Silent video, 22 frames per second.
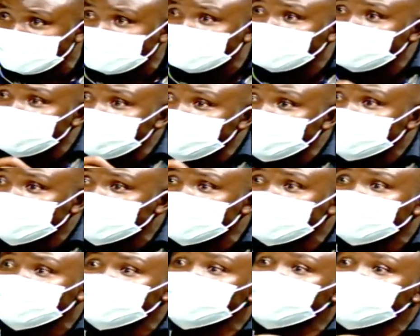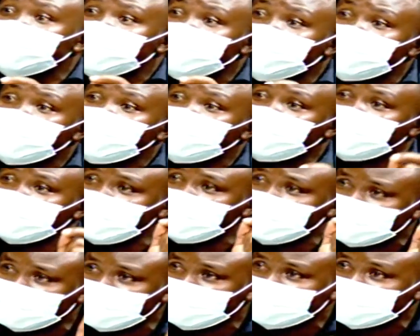They use them to offer the
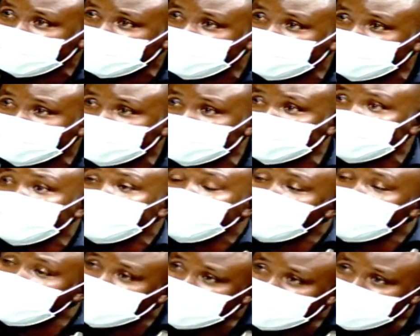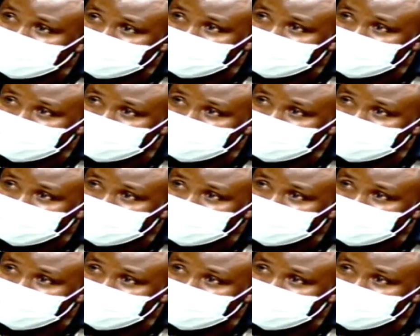same services as the,